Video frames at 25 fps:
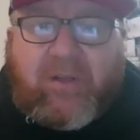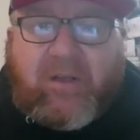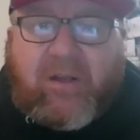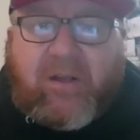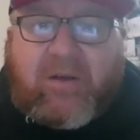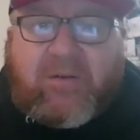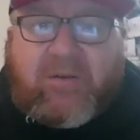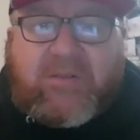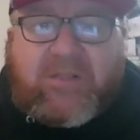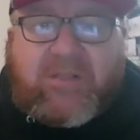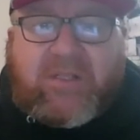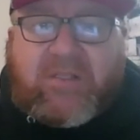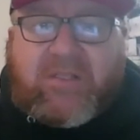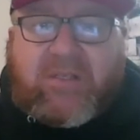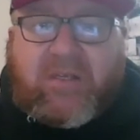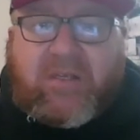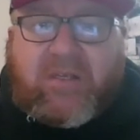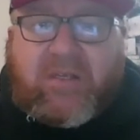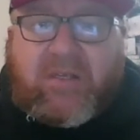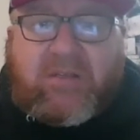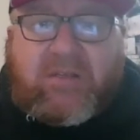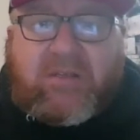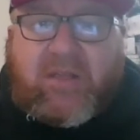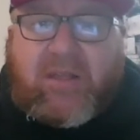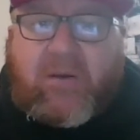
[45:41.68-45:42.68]
you know, I was
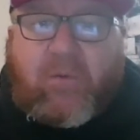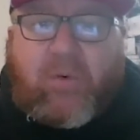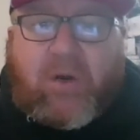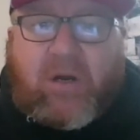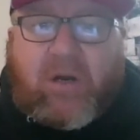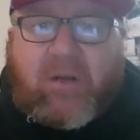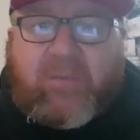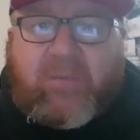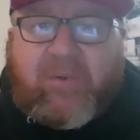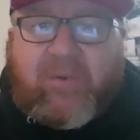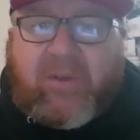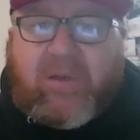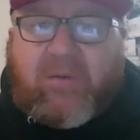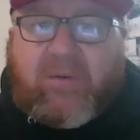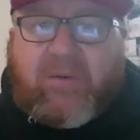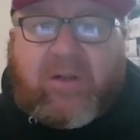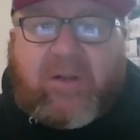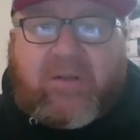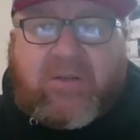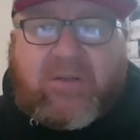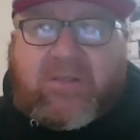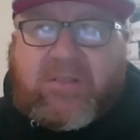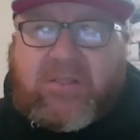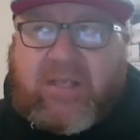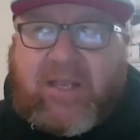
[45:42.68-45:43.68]
listening to that Walkman
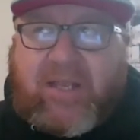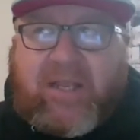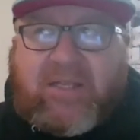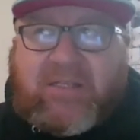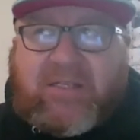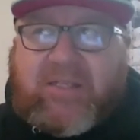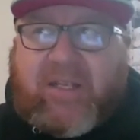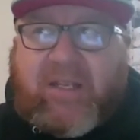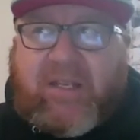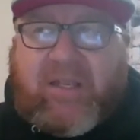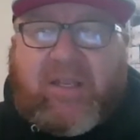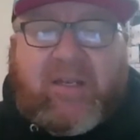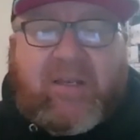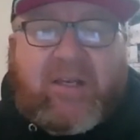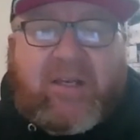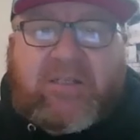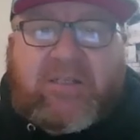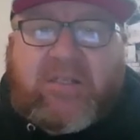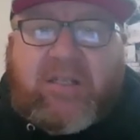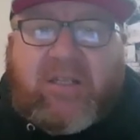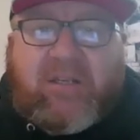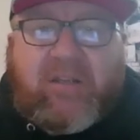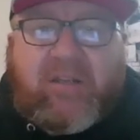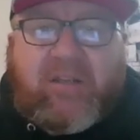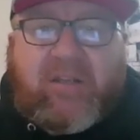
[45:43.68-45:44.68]
when I was eighteen,
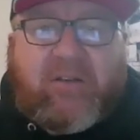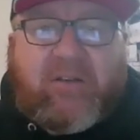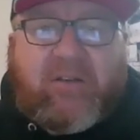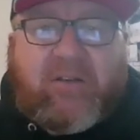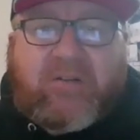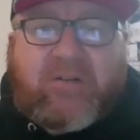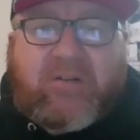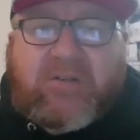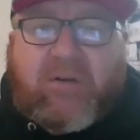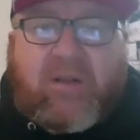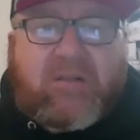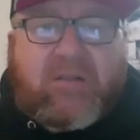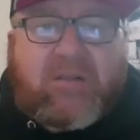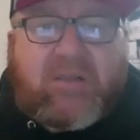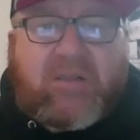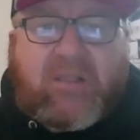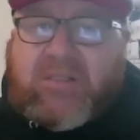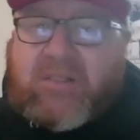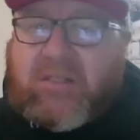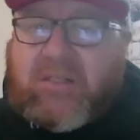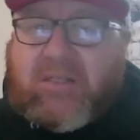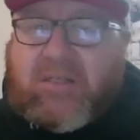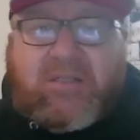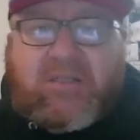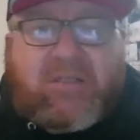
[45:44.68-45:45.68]
nineteen years old. I was
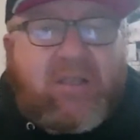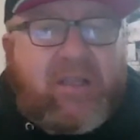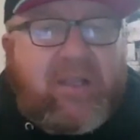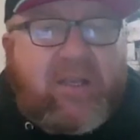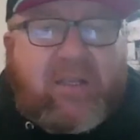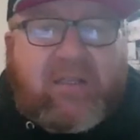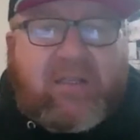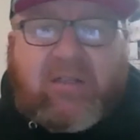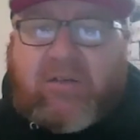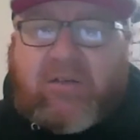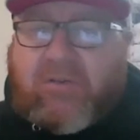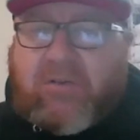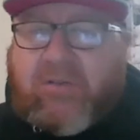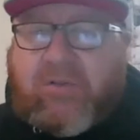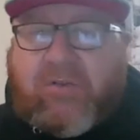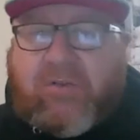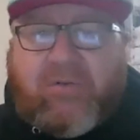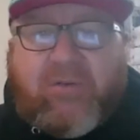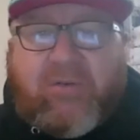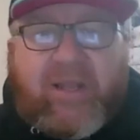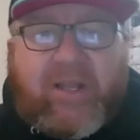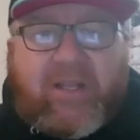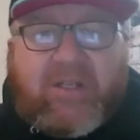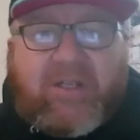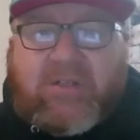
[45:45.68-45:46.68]
listening to that little
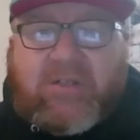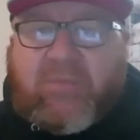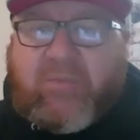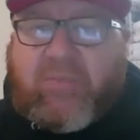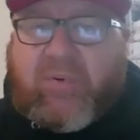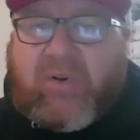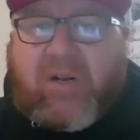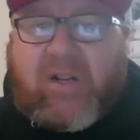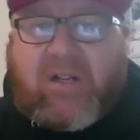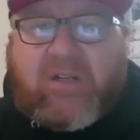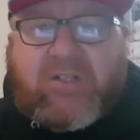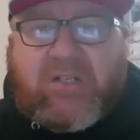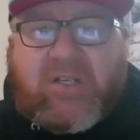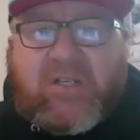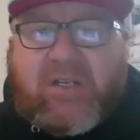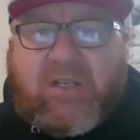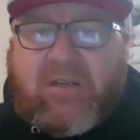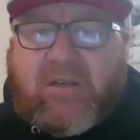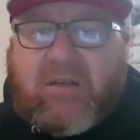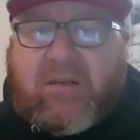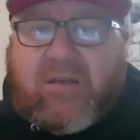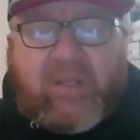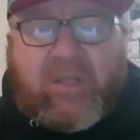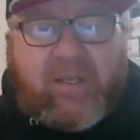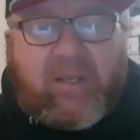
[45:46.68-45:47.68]
New Nation
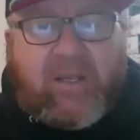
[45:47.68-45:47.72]
project.